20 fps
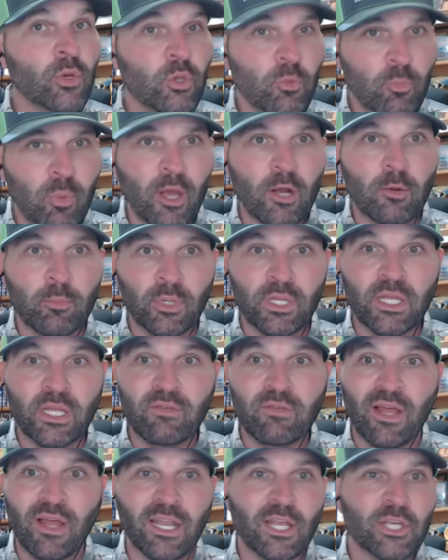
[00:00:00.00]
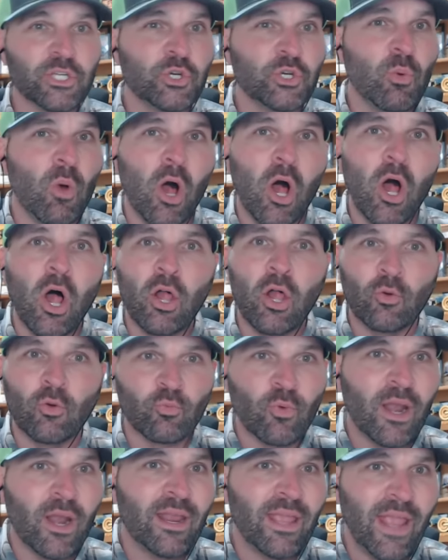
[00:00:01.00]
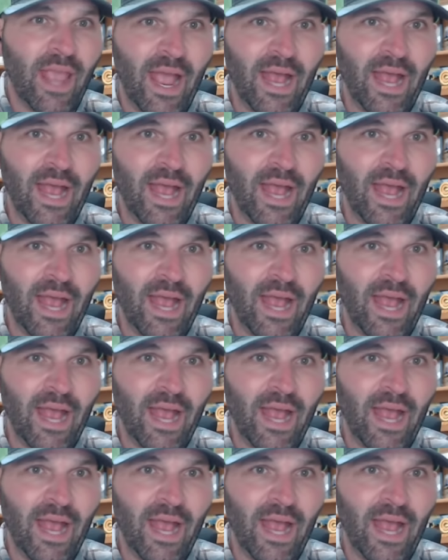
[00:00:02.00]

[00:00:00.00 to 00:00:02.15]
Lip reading: and you better believe LSU already